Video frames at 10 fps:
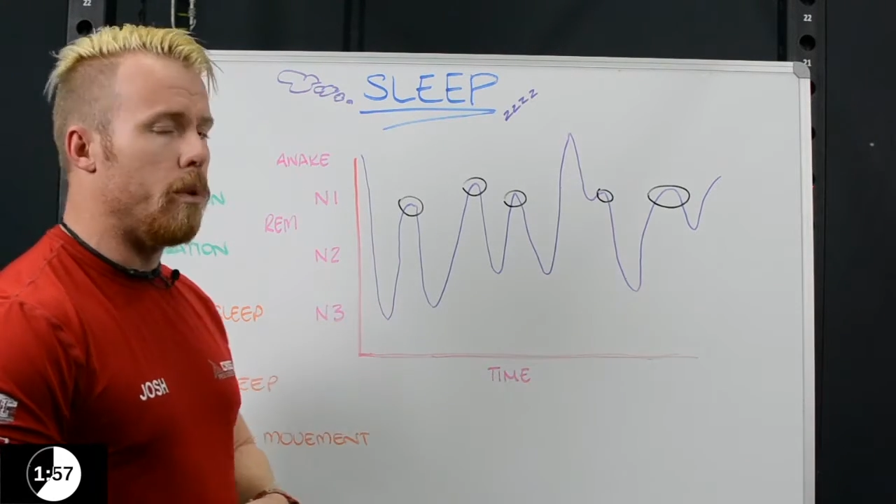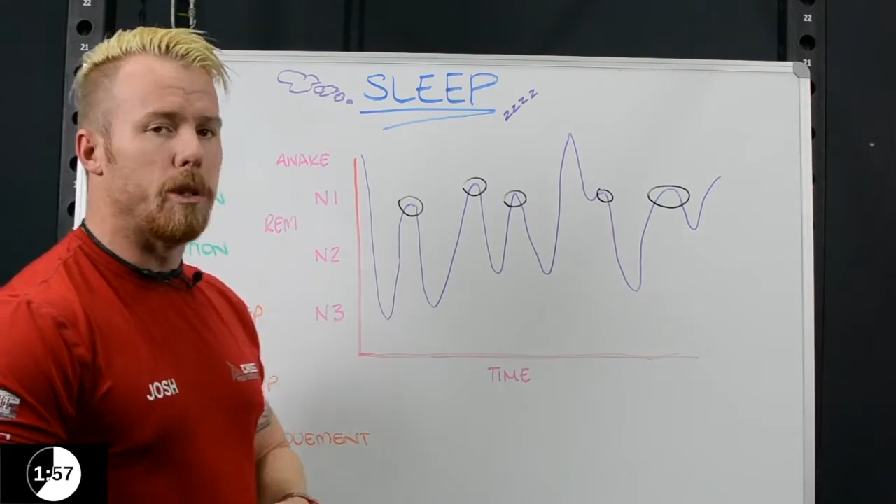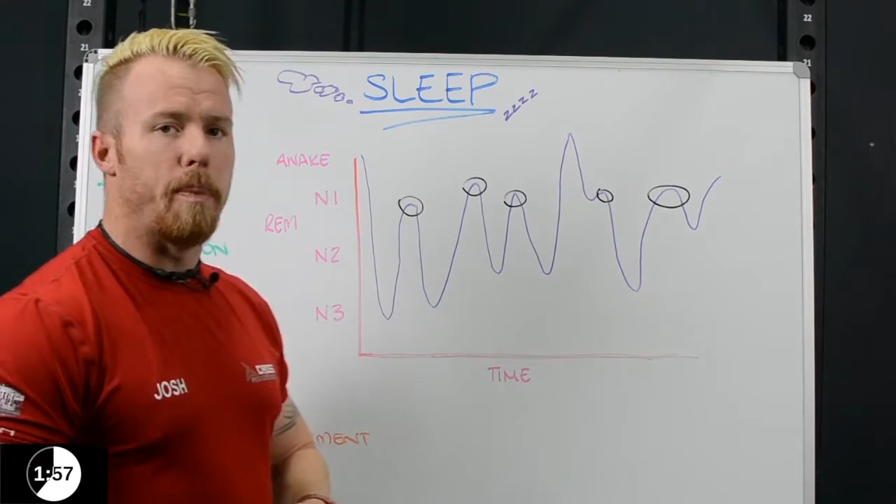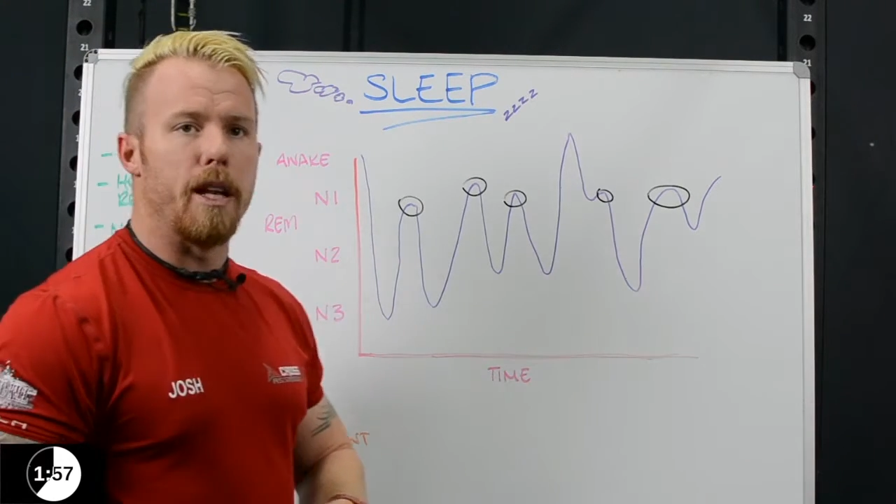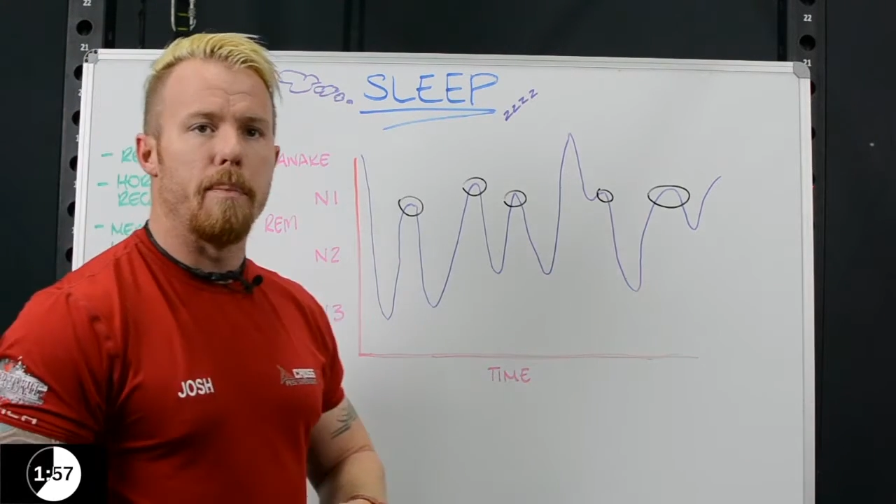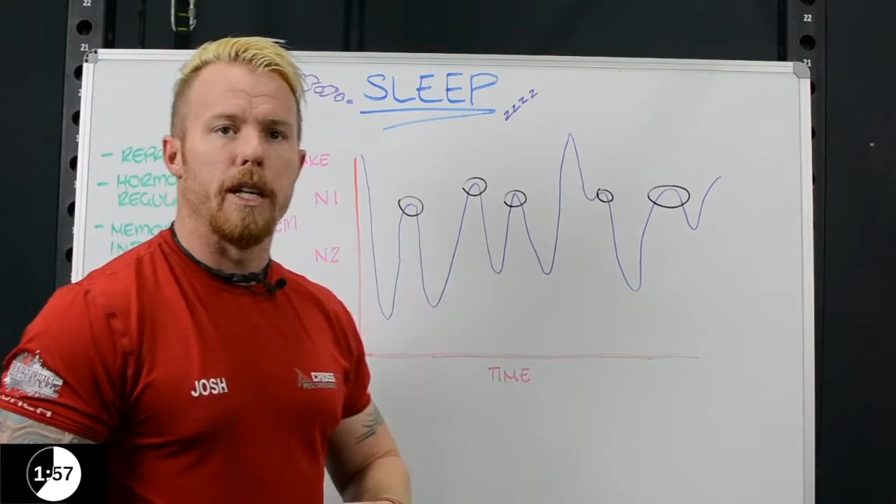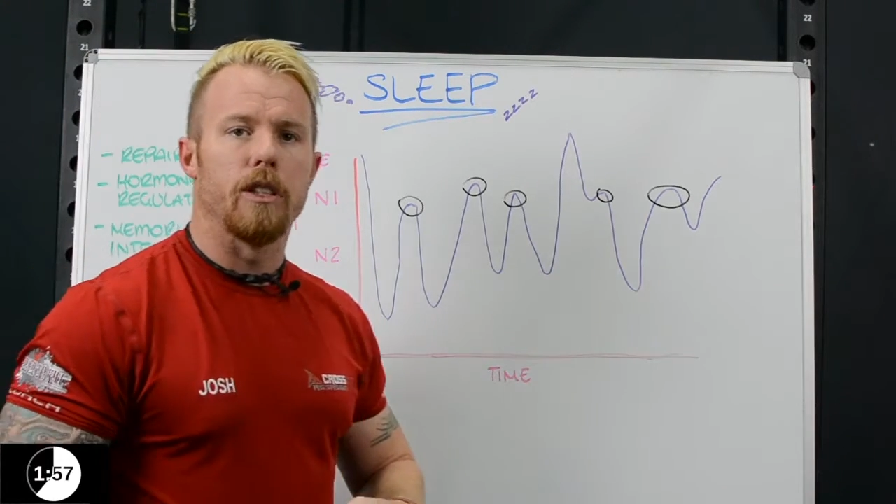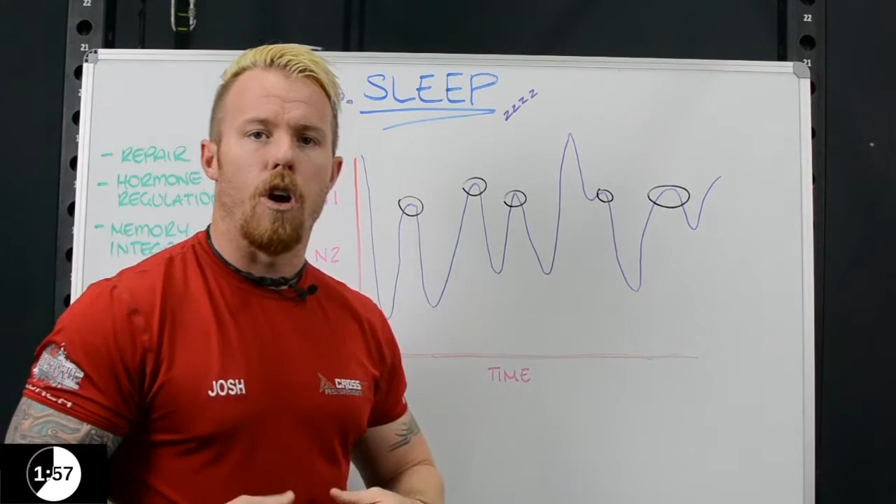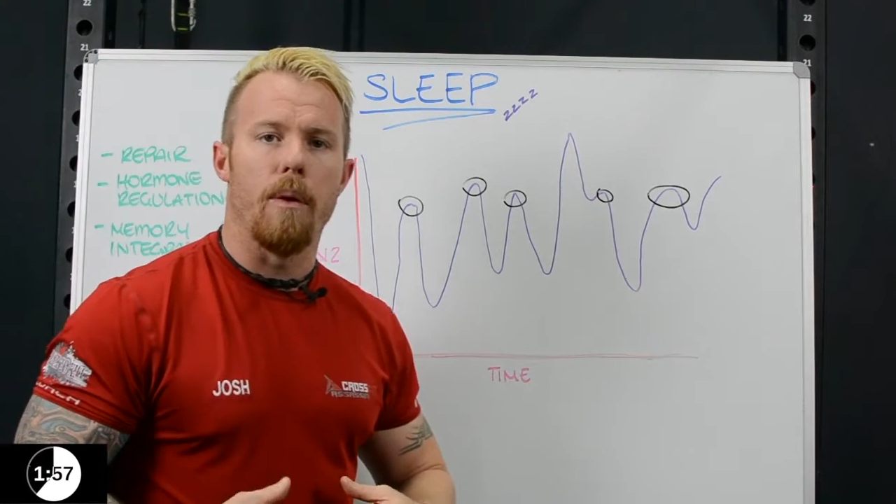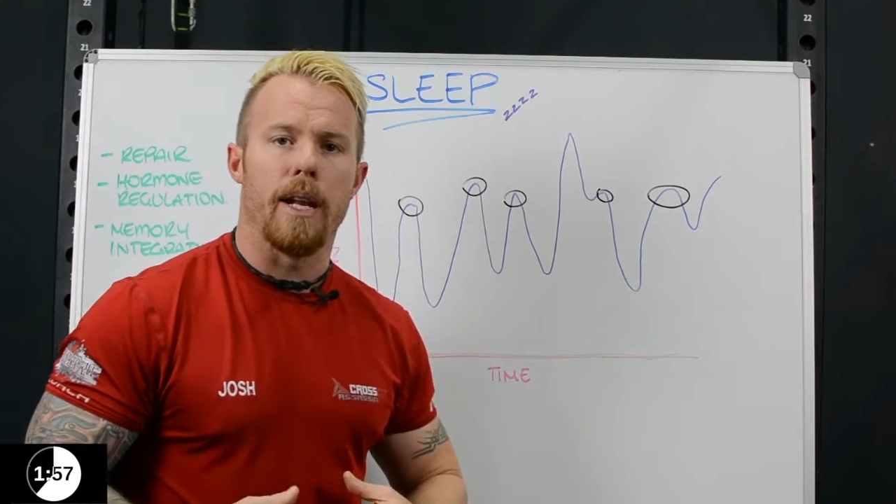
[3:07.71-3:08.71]
we'll spend a bit
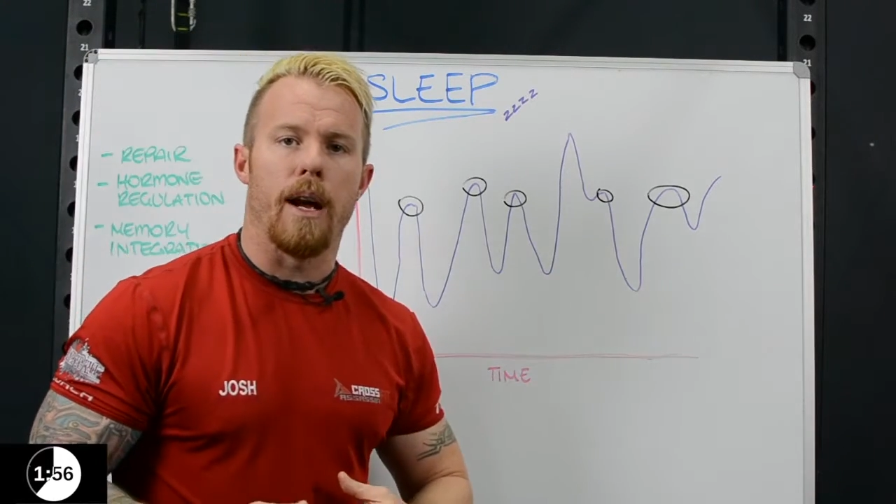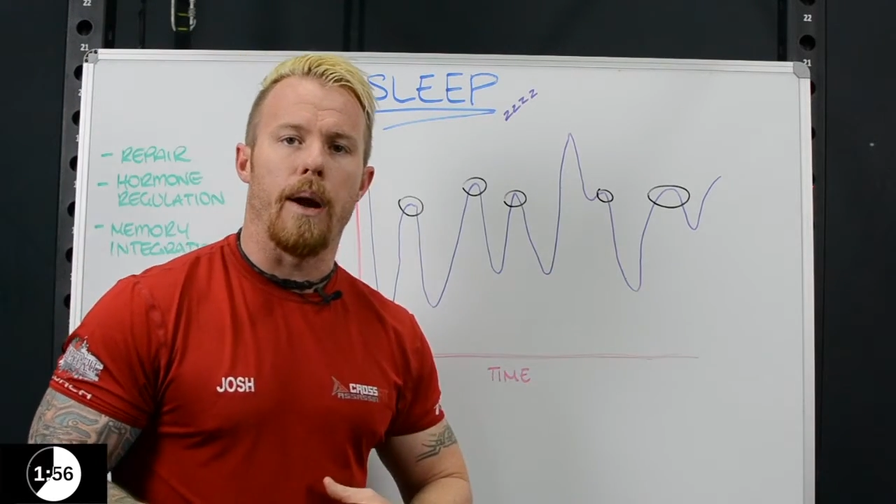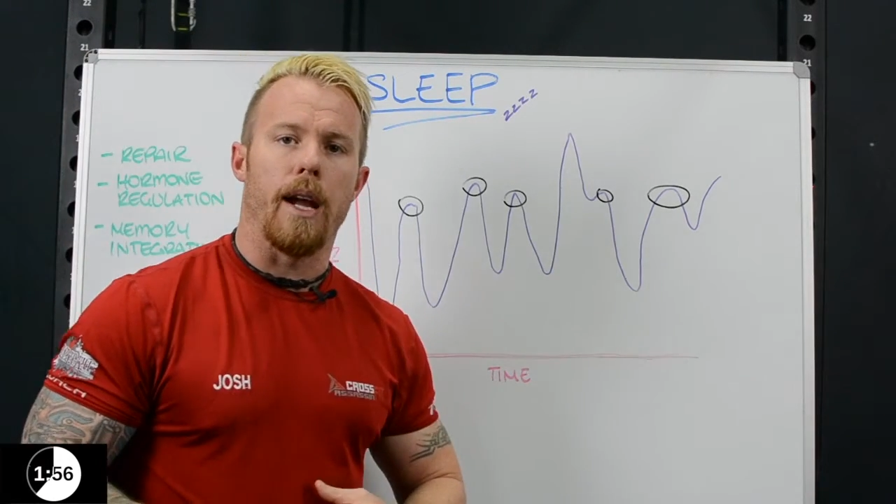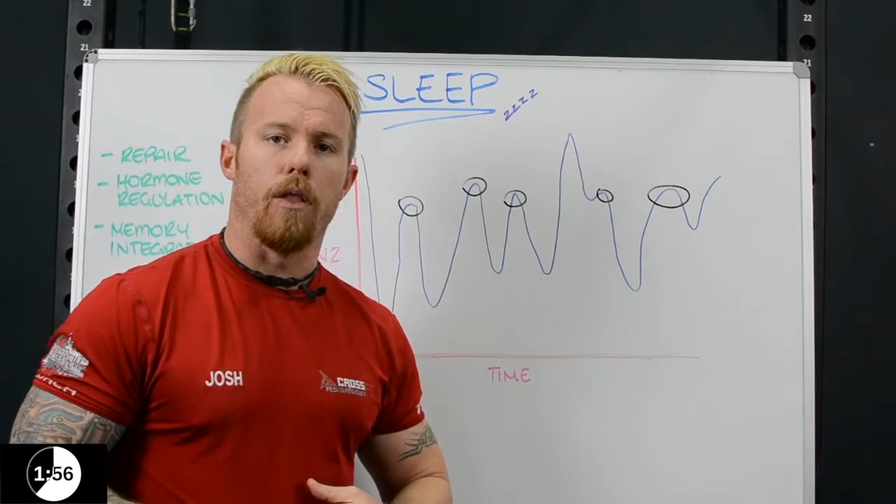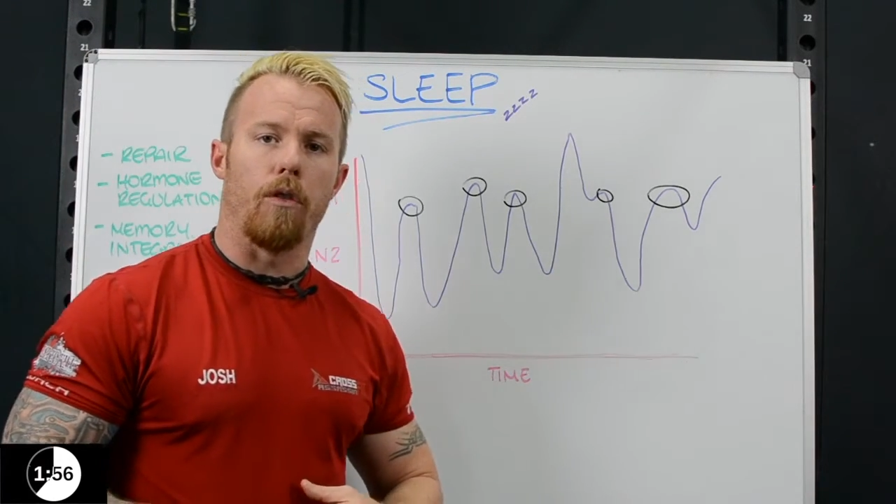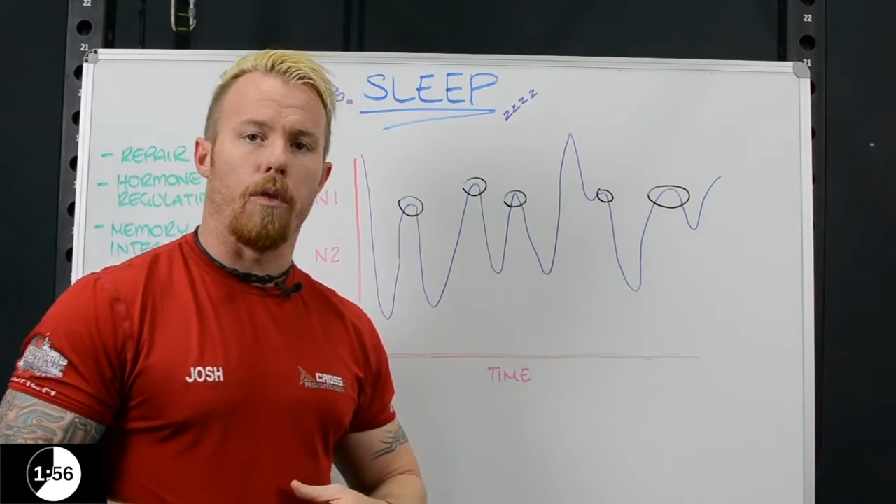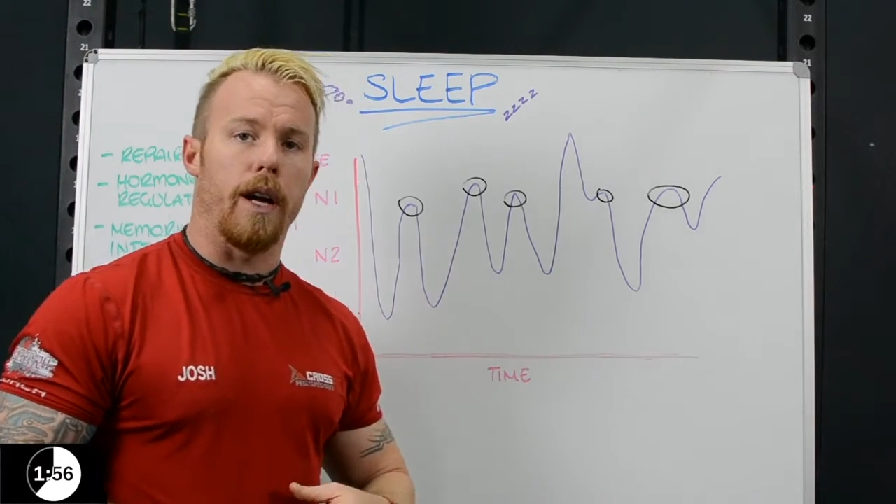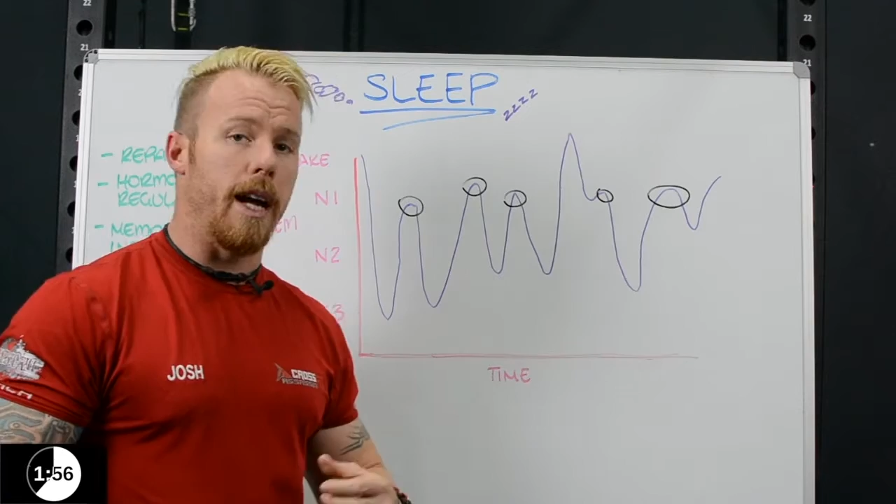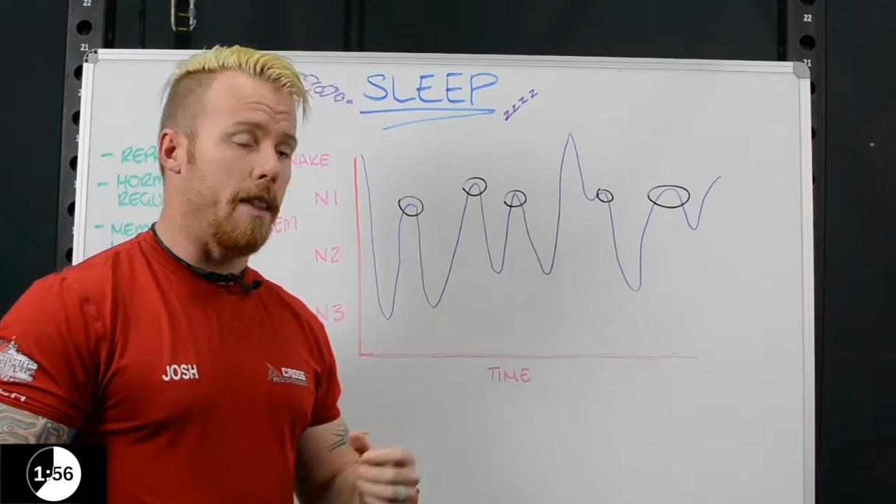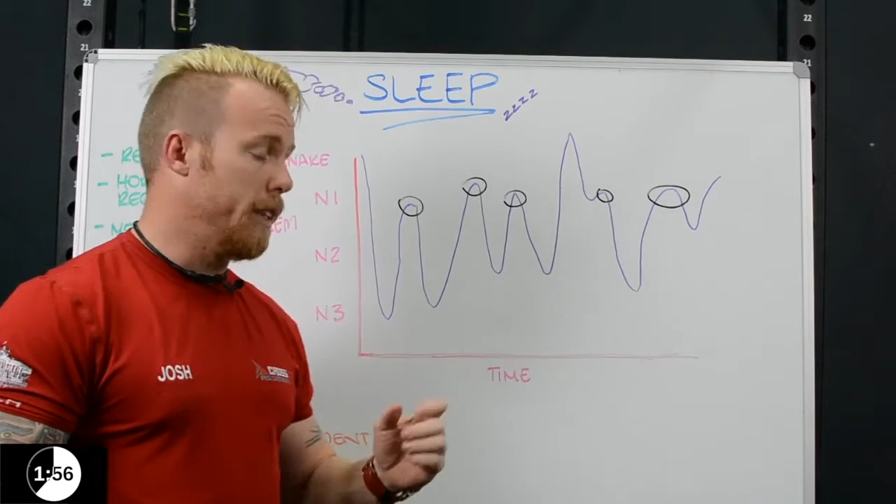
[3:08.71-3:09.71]
of time in our N3,